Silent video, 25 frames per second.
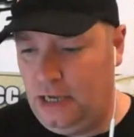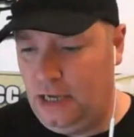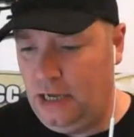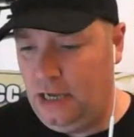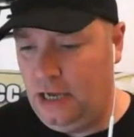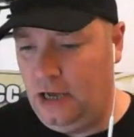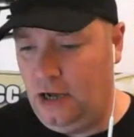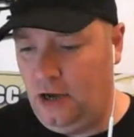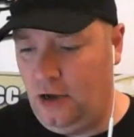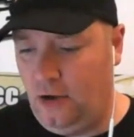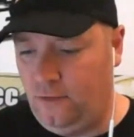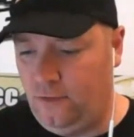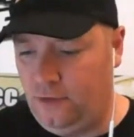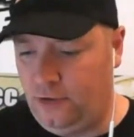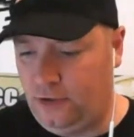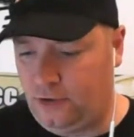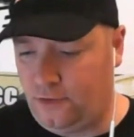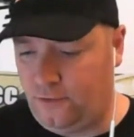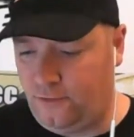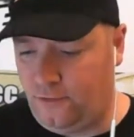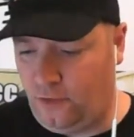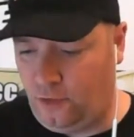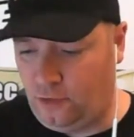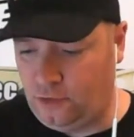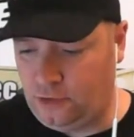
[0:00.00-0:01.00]
over
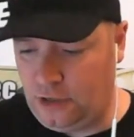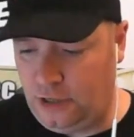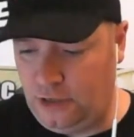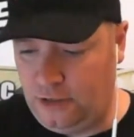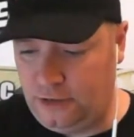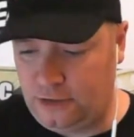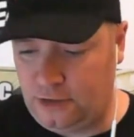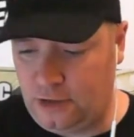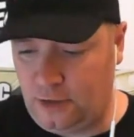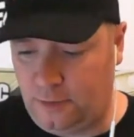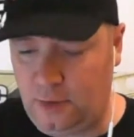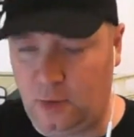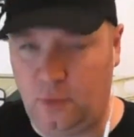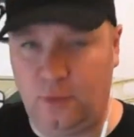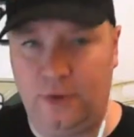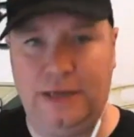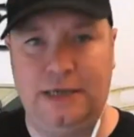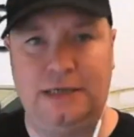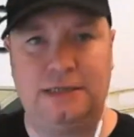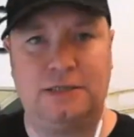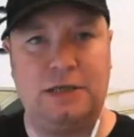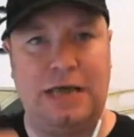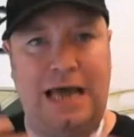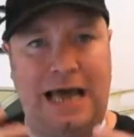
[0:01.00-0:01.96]
the coming weeks,